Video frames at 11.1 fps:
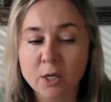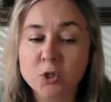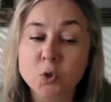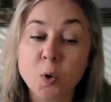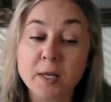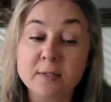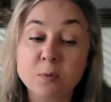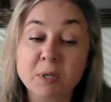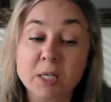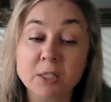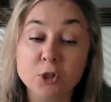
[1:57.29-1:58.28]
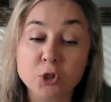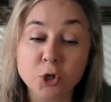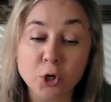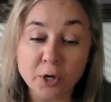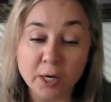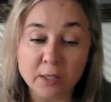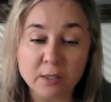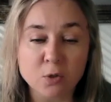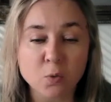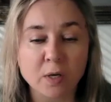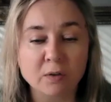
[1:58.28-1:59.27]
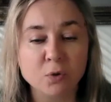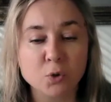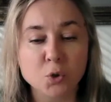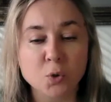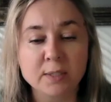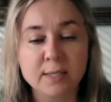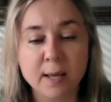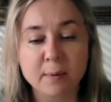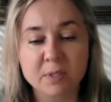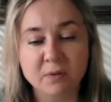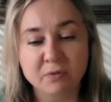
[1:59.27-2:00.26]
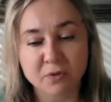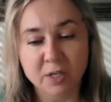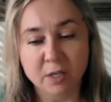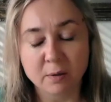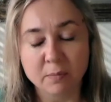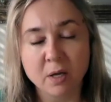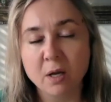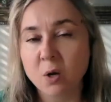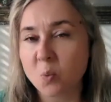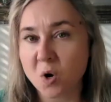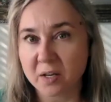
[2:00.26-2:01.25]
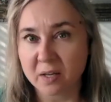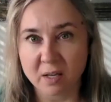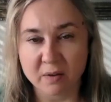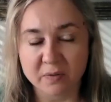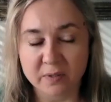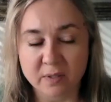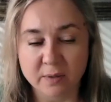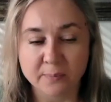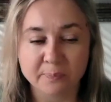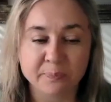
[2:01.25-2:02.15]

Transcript: so as to be a deterrent to any future attempts at freedom. What gives?